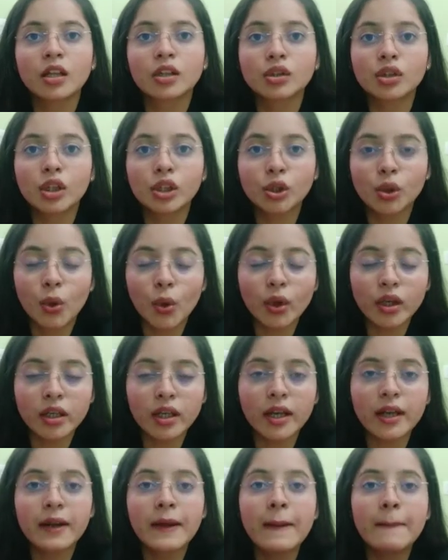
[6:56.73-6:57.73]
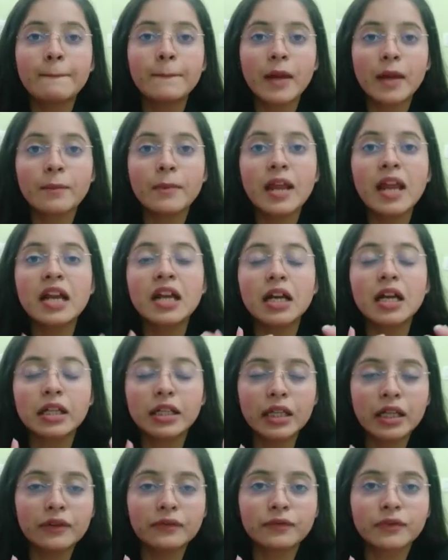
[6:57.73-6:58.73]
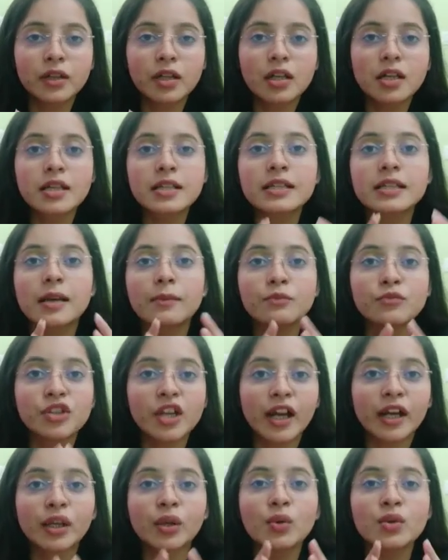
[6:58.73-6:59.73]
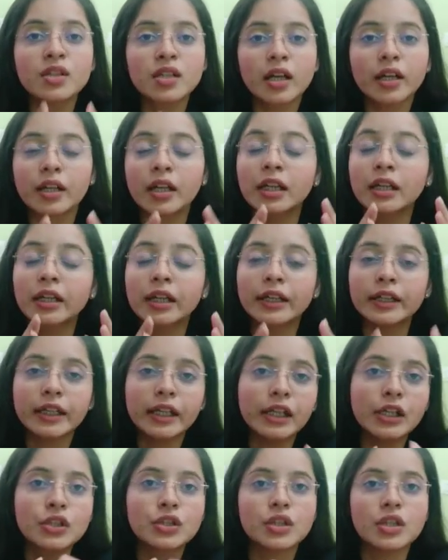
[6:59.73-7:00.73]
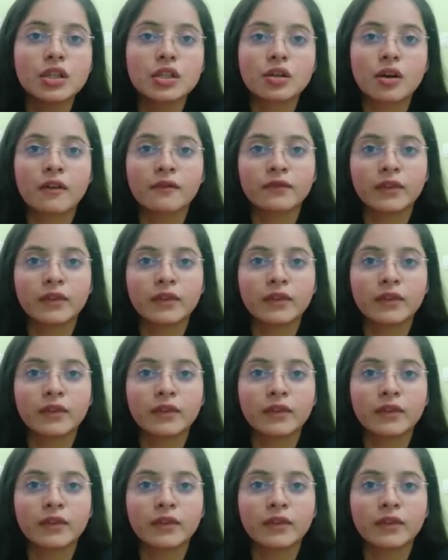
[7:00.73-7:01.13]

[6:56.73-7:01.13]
The donor may make a gift subject to certain conditions of